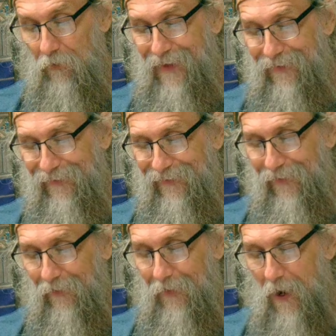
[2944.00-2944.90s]

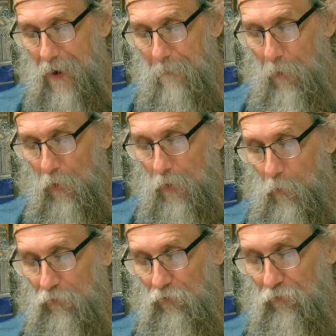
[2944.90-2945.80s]
necessary component
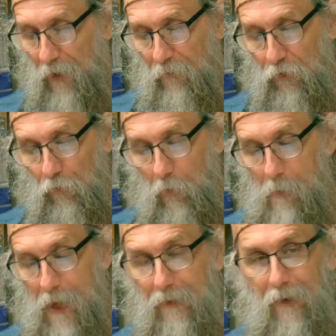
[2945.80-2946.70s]
which is given to
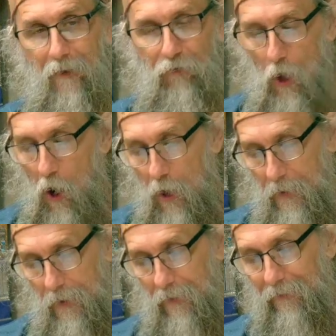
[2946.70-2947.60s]
remind his
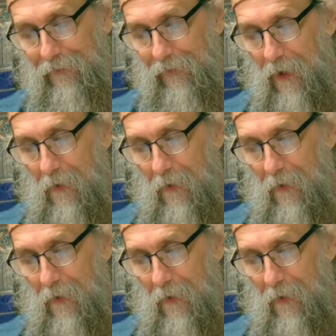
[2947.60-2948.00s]
audience